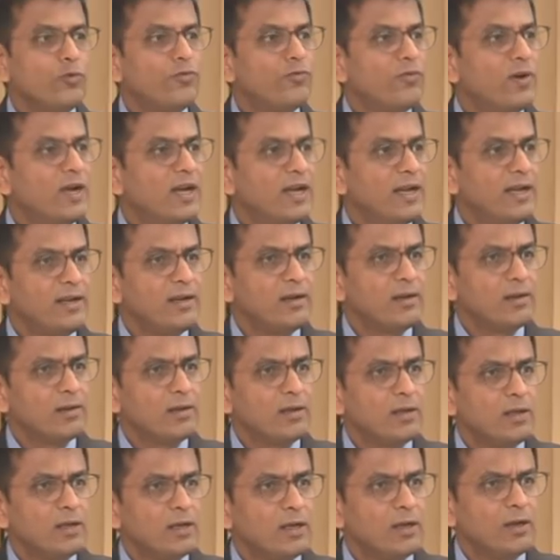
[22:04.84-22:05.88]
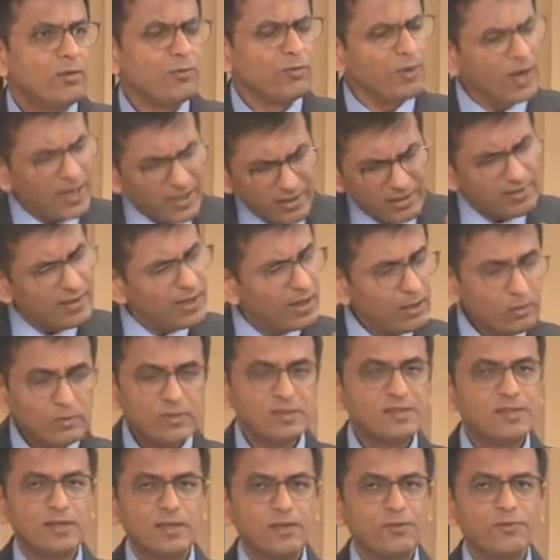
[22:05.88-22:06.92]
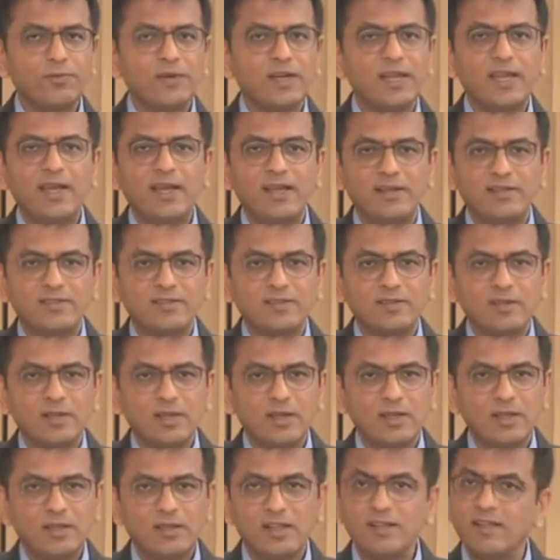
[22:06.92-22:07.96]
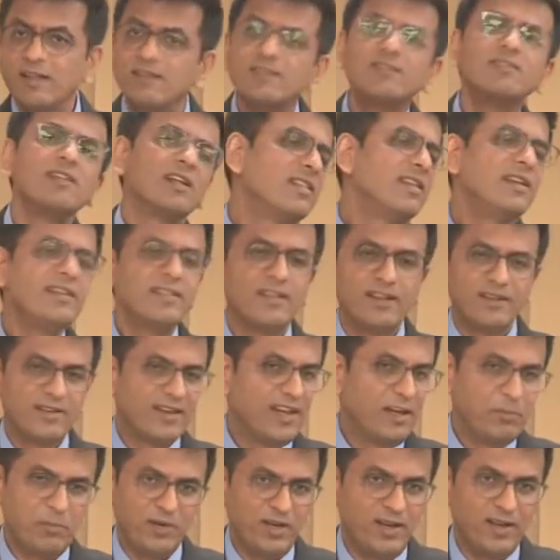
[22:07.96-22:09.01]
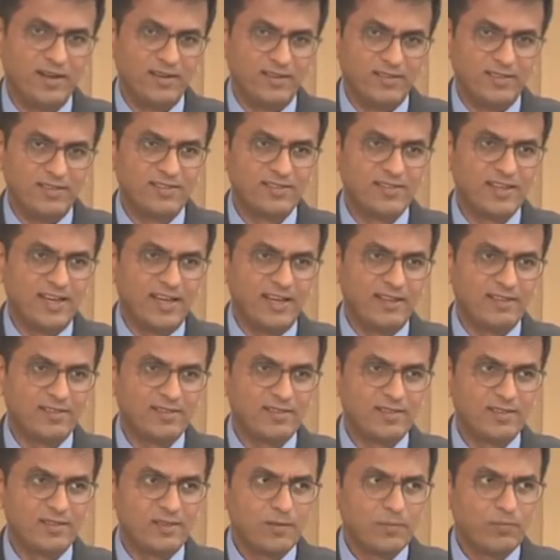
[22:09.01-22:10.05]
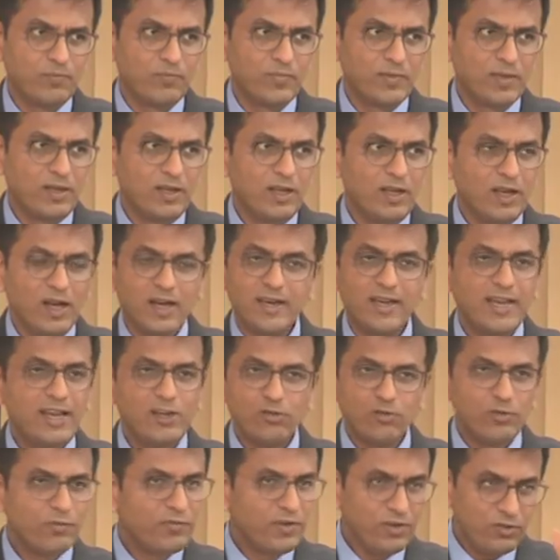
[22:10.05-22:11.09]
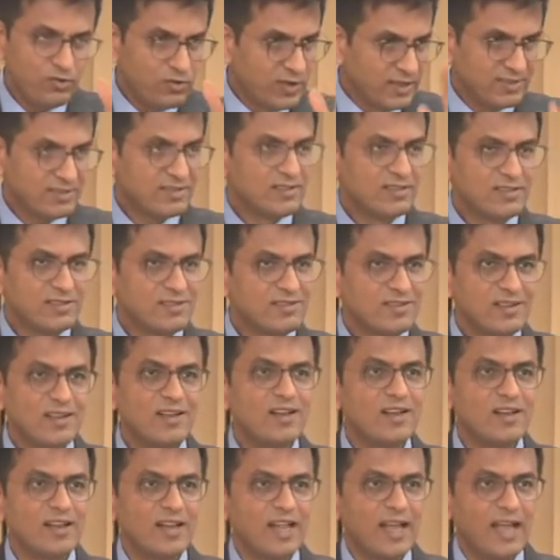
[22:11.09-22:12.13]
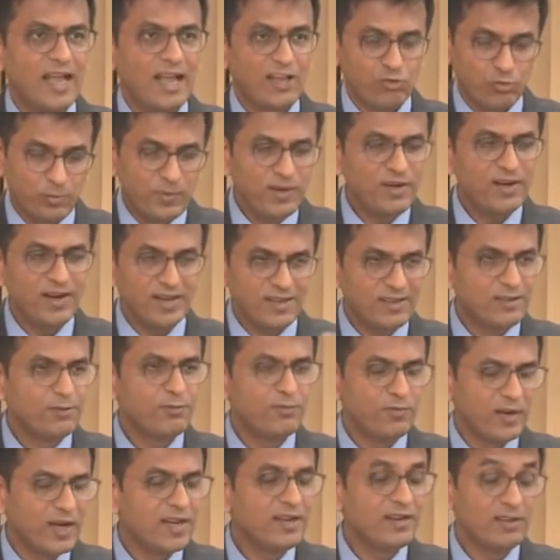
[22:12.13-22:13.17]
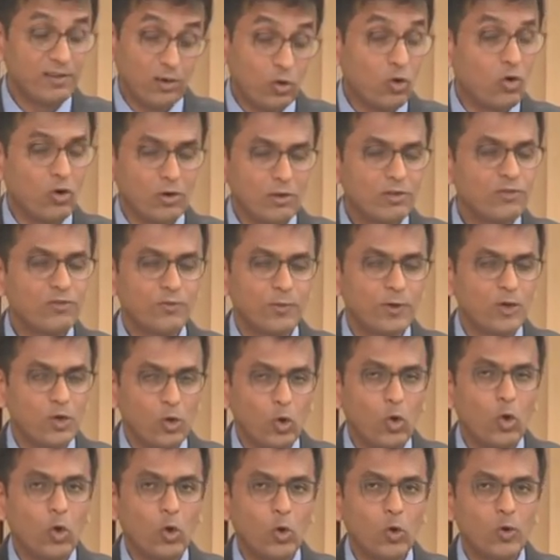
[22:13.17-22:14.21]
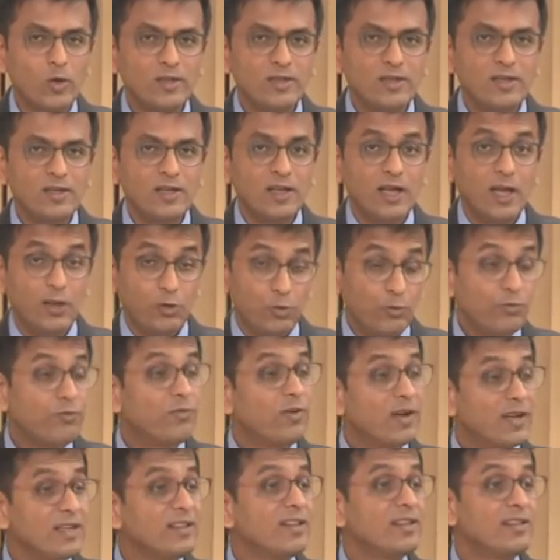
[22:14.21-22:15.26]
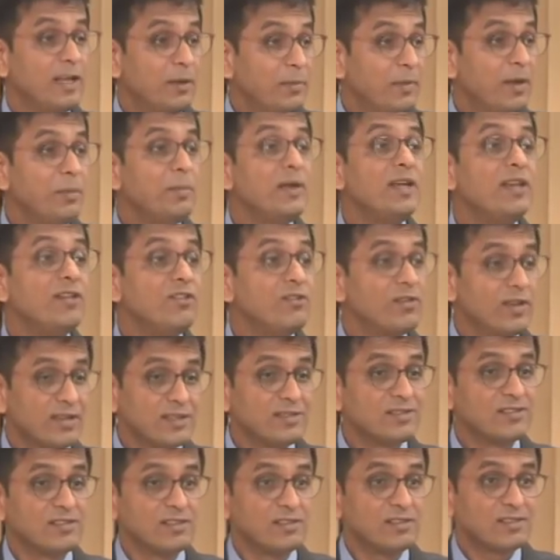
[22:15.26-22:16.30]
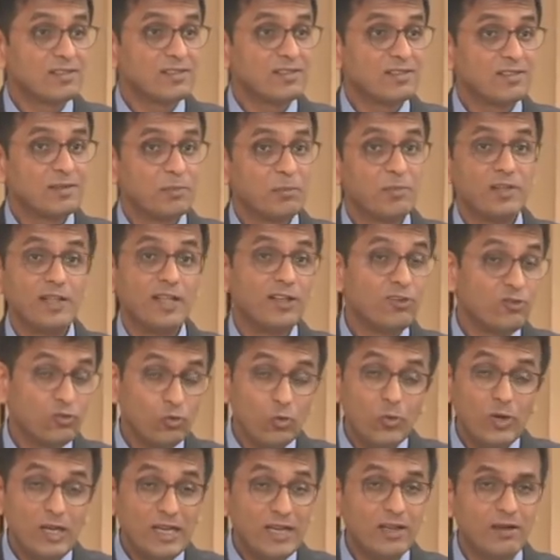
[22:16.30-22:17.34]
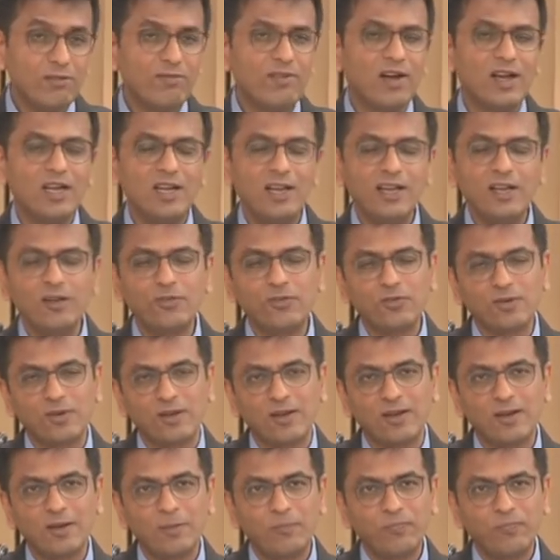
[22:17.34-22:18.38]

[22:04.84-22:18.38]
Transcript: find, right at the outset of a case, that there's nothing that can be done in this case. A case of injustice still has to be rectified in accordance with law, and you find that there may be injustice, but there's no legal violation.